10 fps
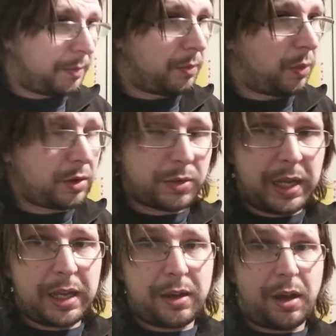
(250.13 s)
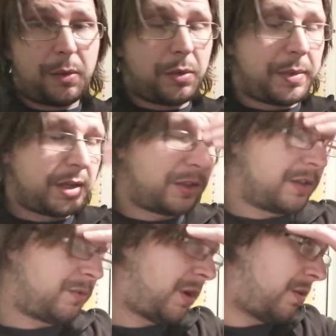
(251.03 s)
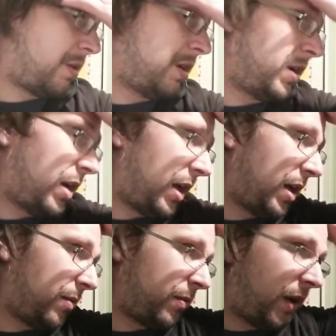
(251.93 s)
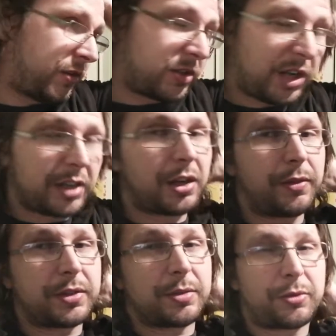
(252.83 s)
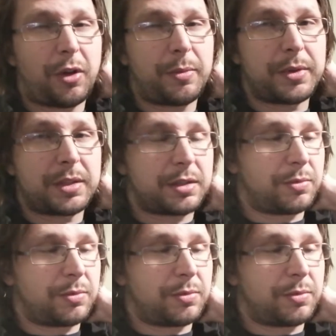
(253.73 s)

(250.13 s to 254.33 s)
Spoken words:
Whilst we're here, I will mention as well, I've just checked over the subscribers.